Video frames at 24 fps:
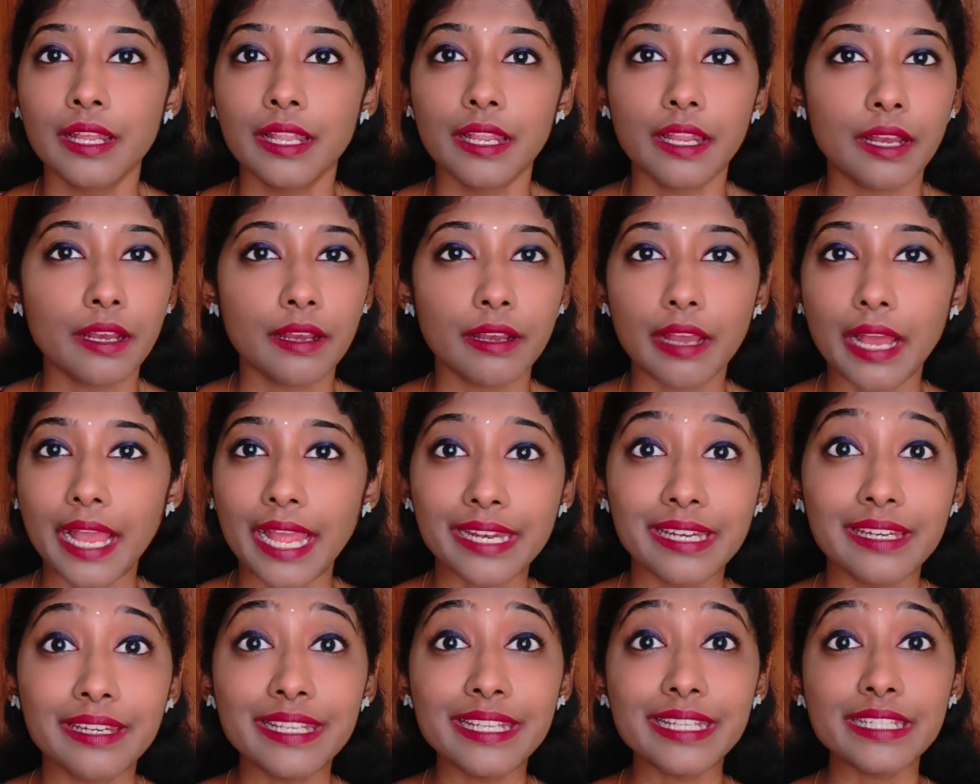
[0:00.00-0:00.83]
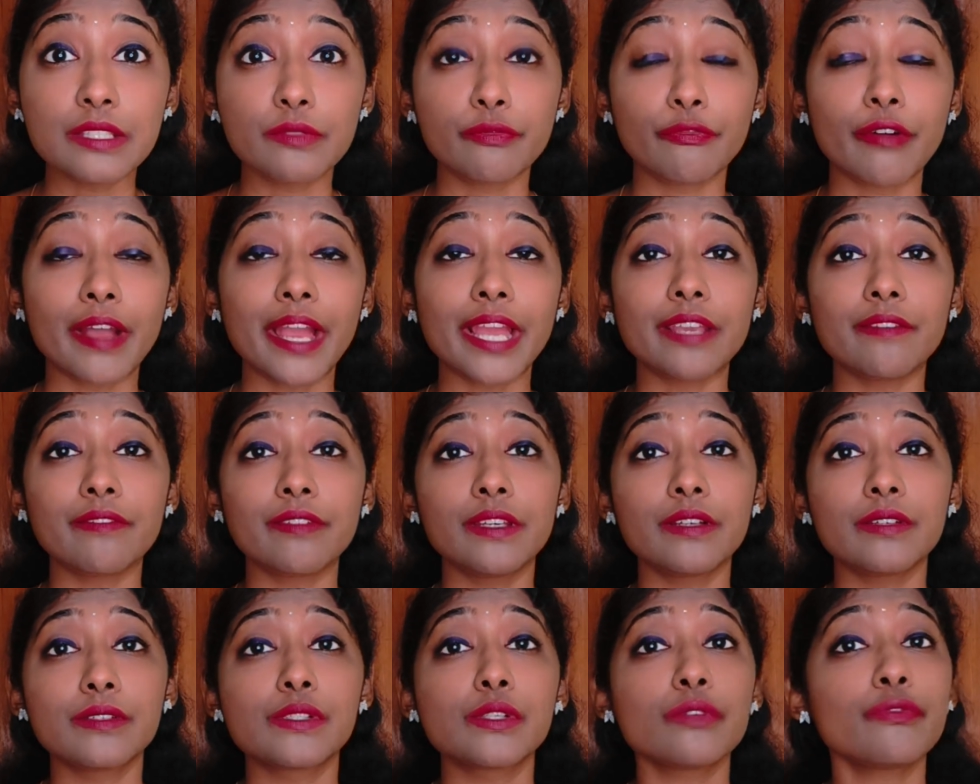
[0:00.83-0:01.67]
at least 5
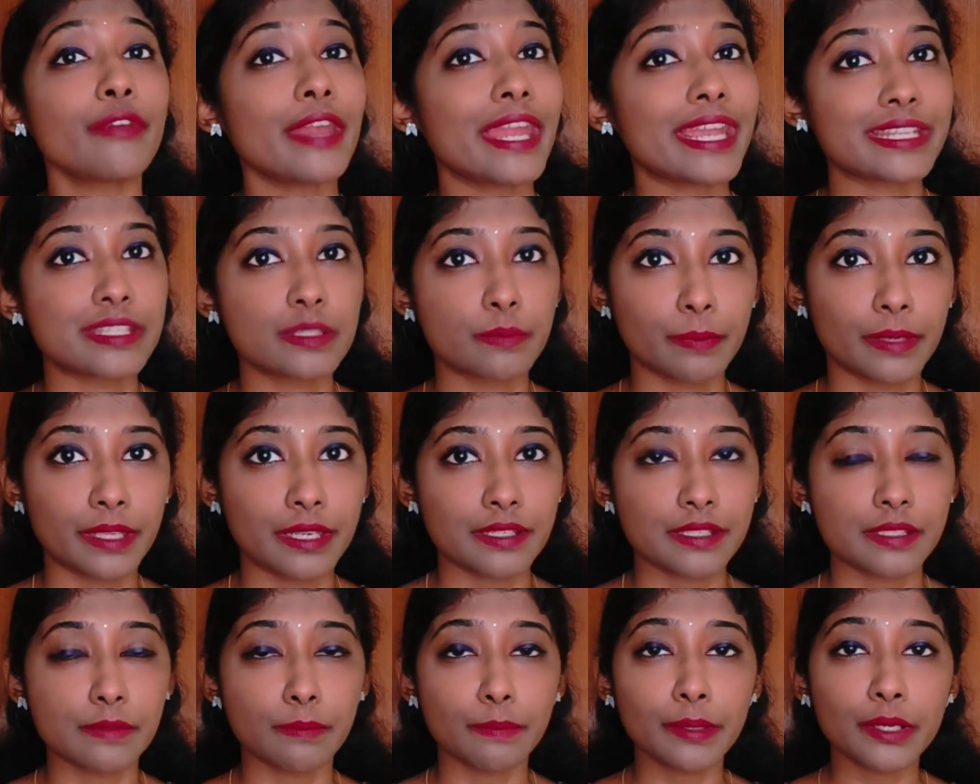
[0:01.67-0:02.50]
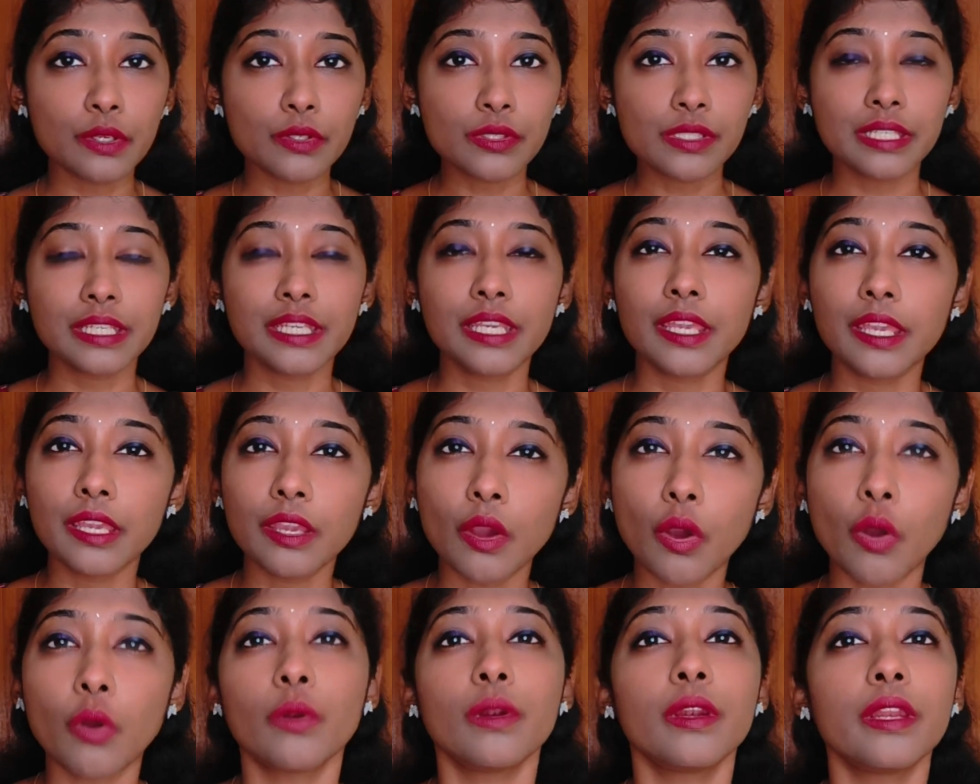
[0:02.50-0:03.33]
years of experience, because he
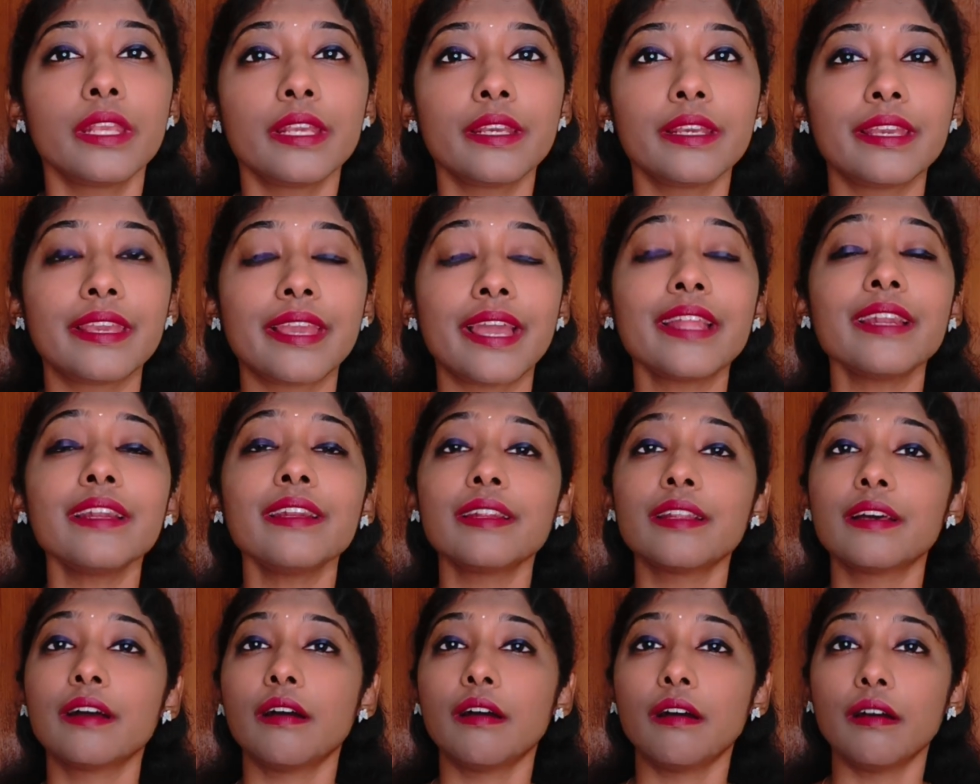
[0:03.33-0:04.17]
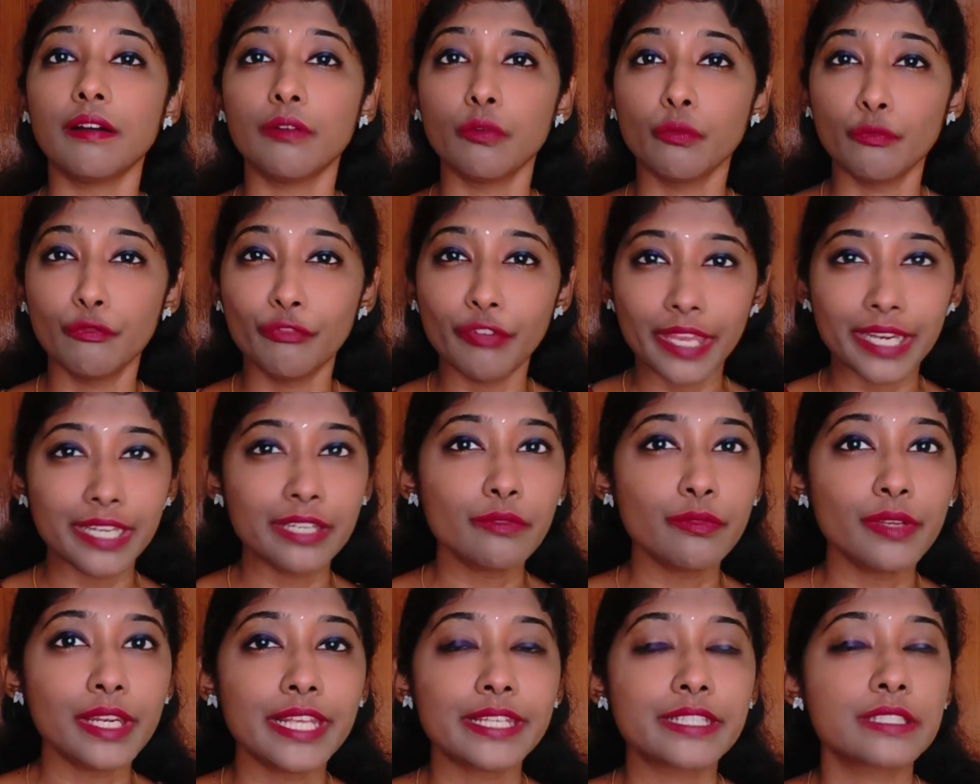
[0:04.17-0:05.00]
only can
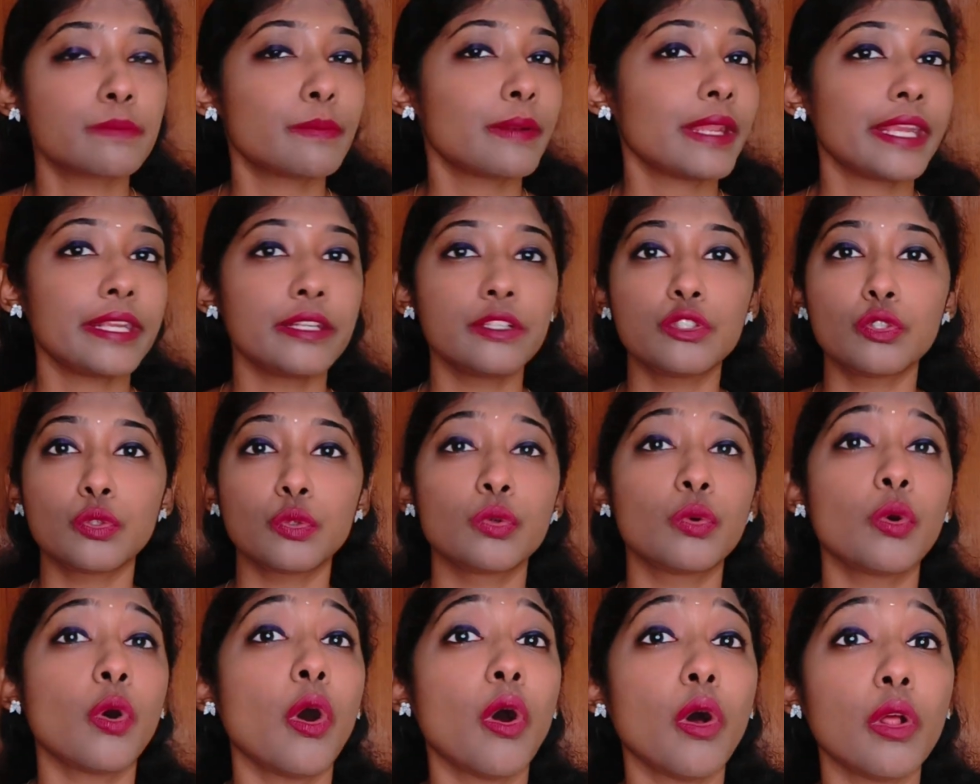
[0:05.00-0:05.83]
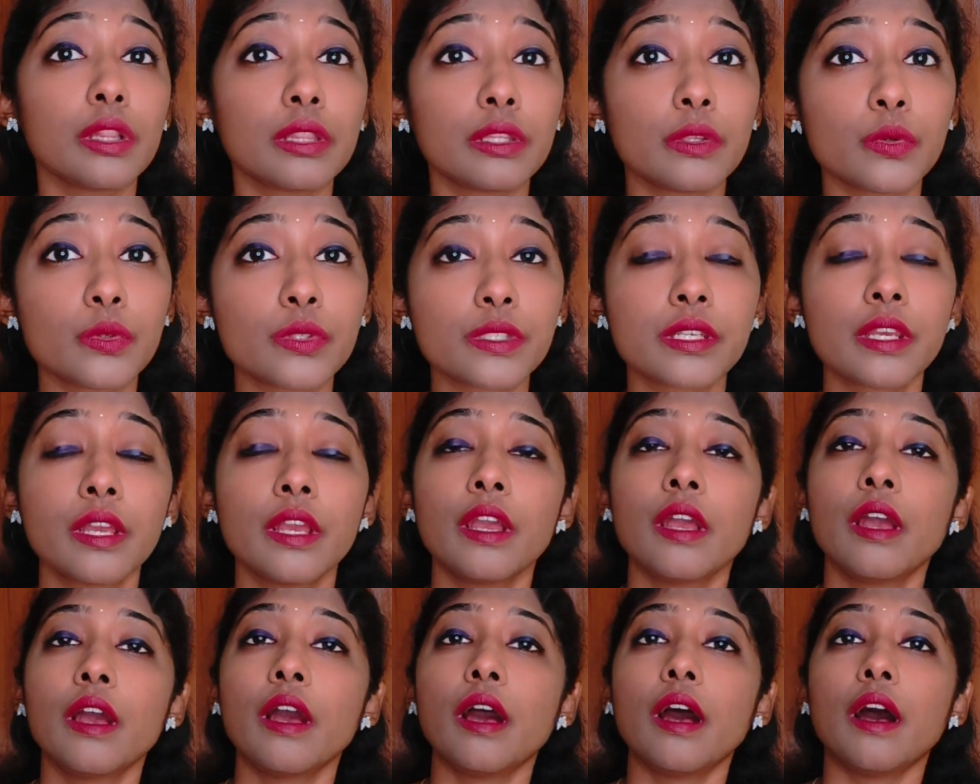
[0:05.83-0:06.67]
very well explain to you all those
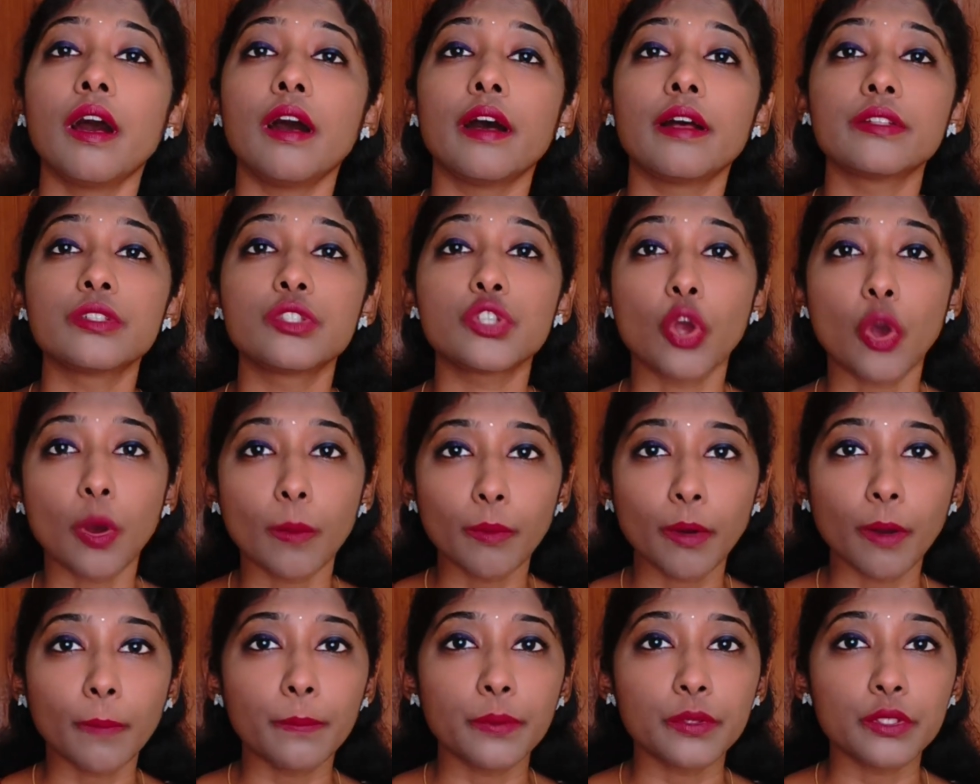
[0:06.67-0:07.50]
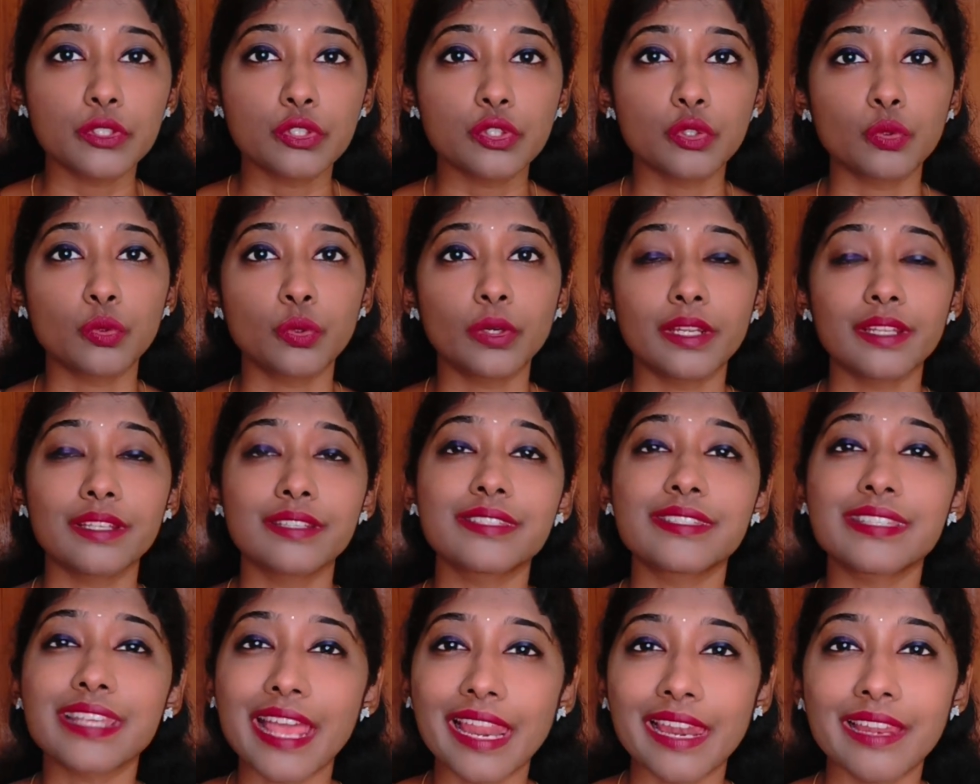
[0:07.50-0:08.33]
job
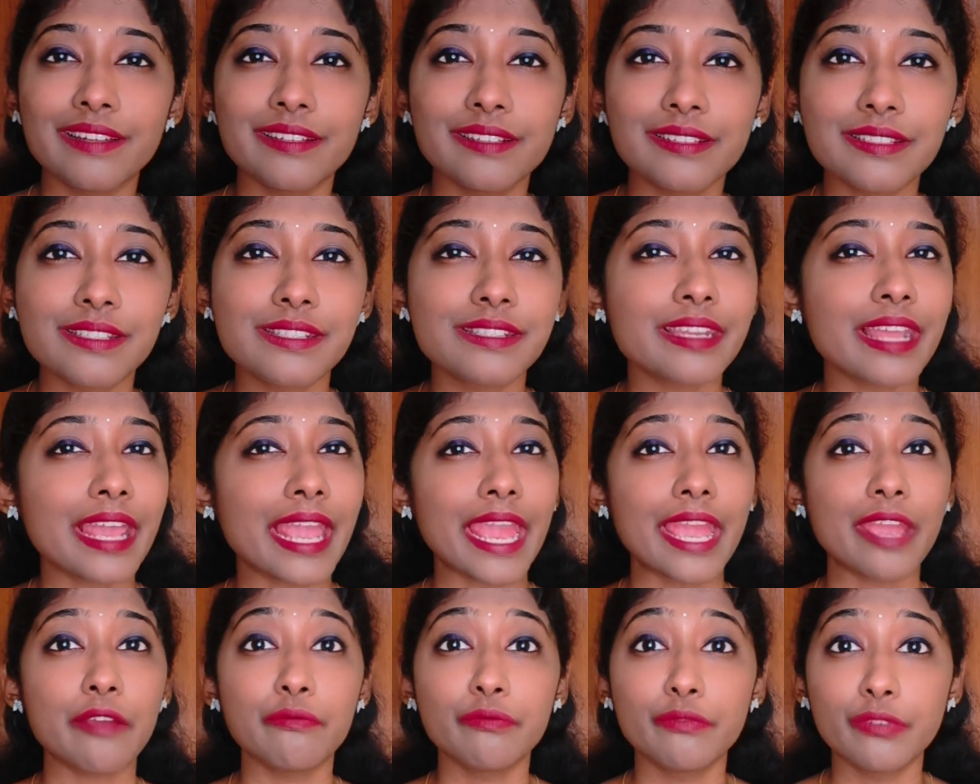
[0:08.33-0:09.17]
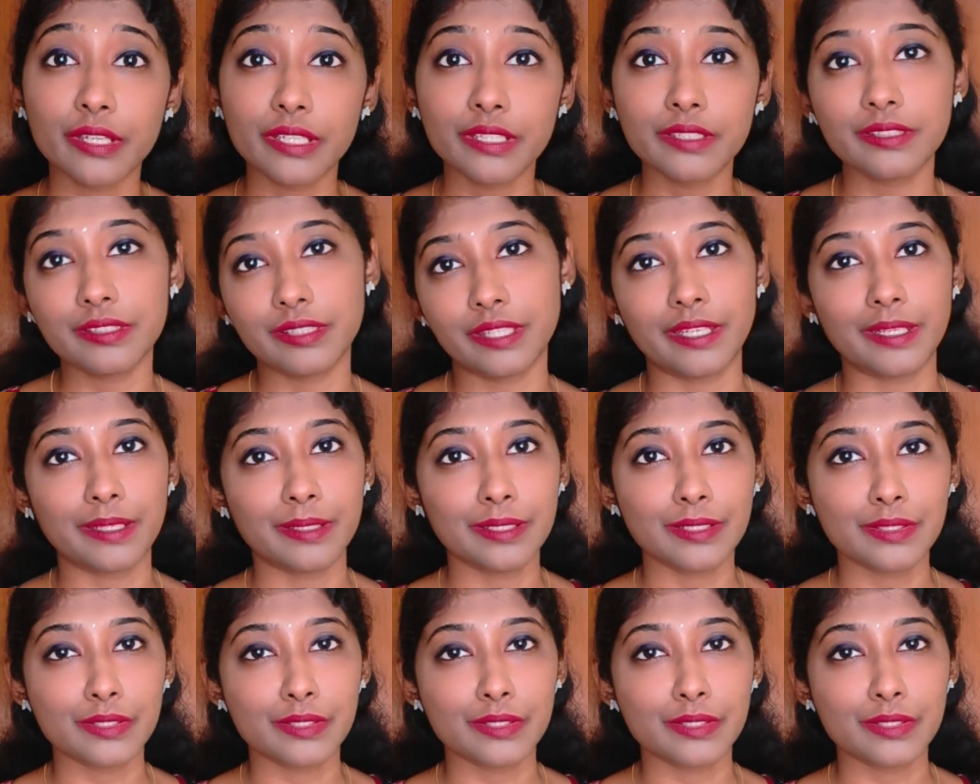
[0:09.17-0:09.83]
opportunities, challenges and everything.